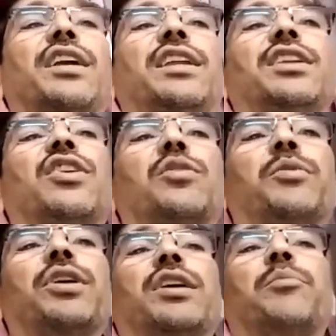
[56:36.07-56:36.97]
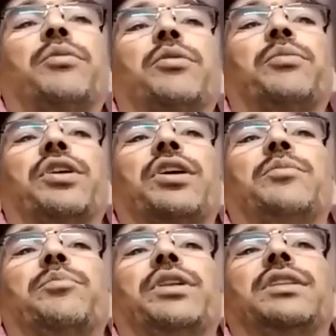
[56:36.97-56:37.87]
incorporate
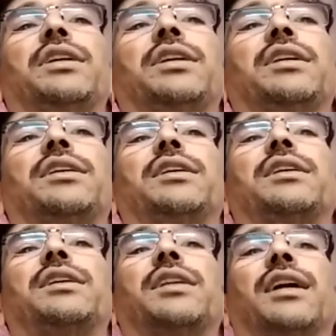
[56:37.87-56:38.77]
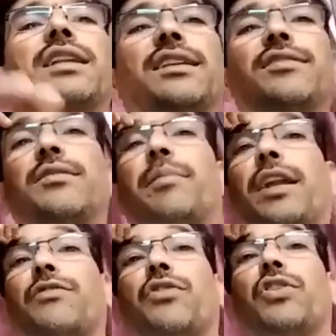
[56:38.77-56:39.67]
appropriate breathing techniques,
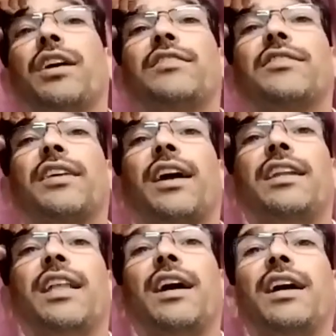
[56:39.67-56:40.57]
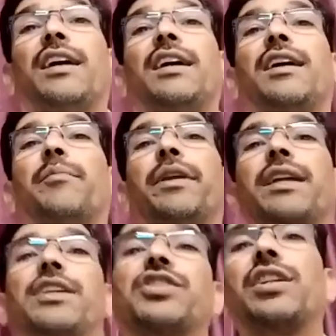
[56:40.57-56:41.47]
mindfulness, and the
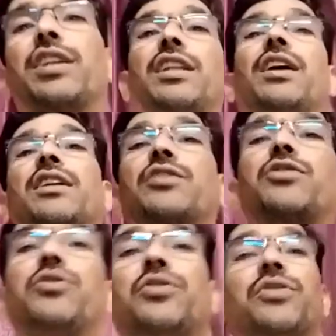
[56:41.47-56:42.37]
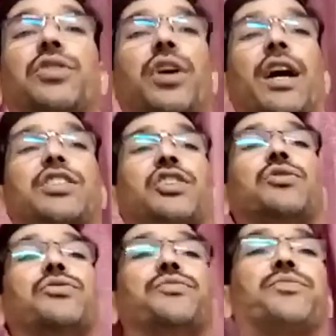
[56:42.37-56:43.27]
medication in order to
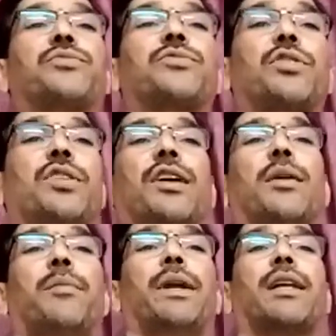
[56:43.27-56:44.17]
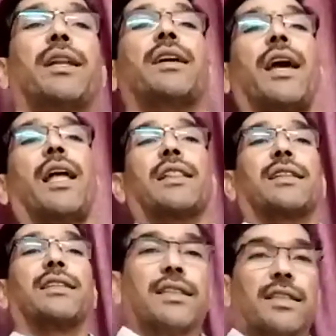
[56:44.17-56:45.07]
achieve better
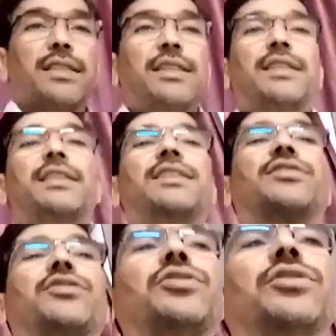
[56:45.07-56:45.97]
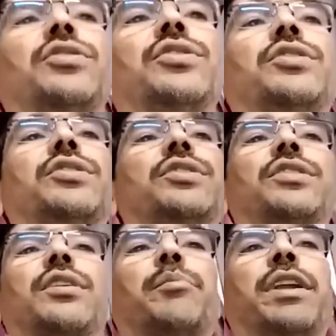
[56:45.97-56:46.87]
health. So
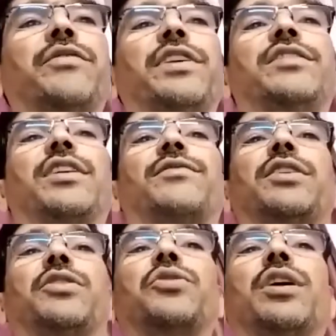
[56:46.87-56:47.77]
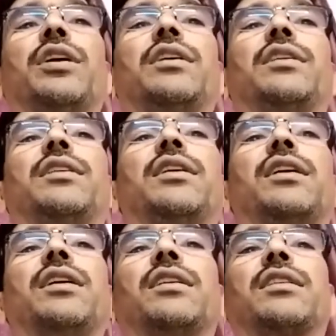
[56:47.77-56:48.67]
the benefits of the yoga
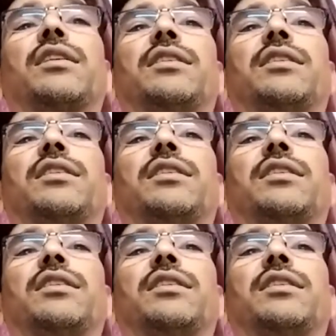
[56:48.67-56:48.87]
are